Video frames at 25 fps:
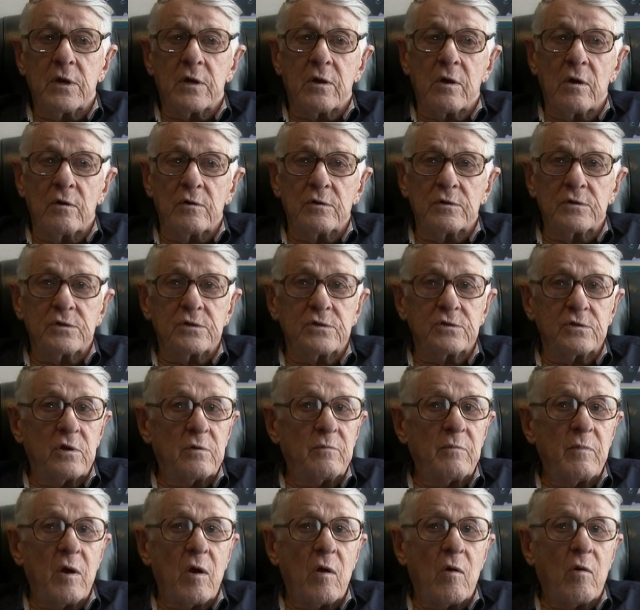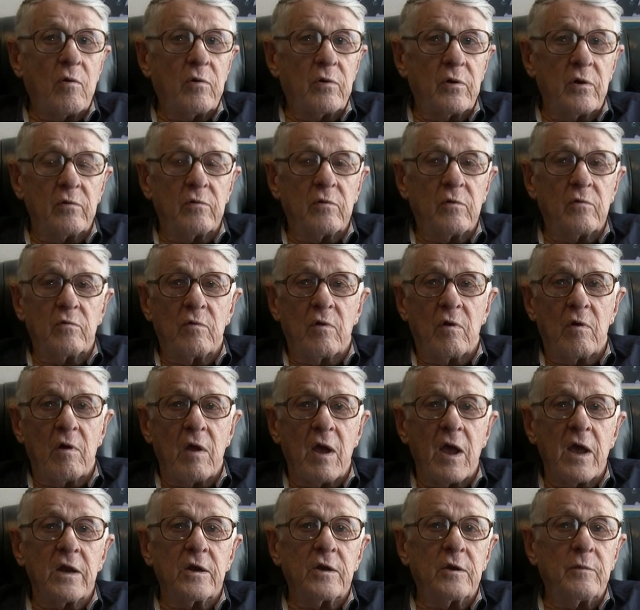because somehow or another
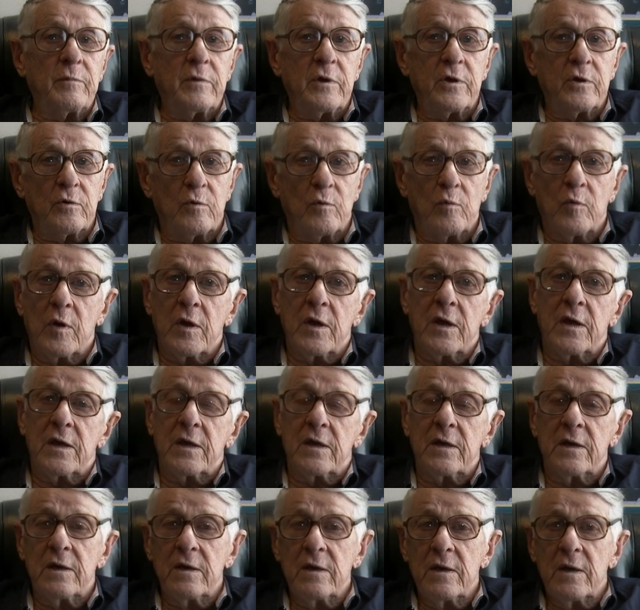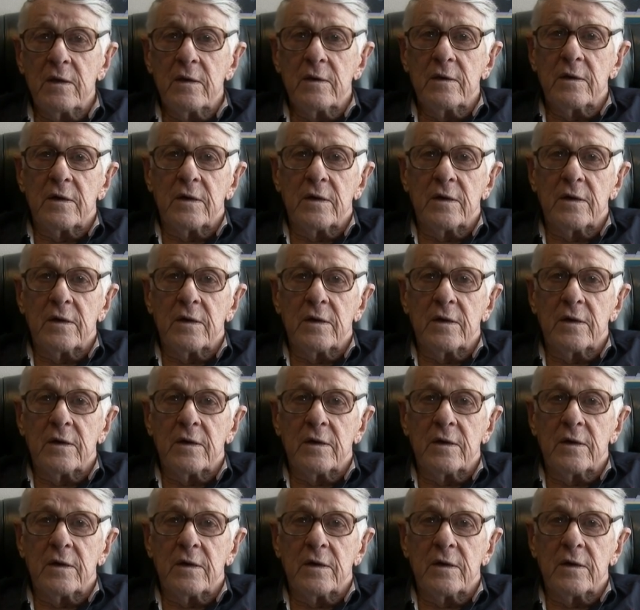there had to be a way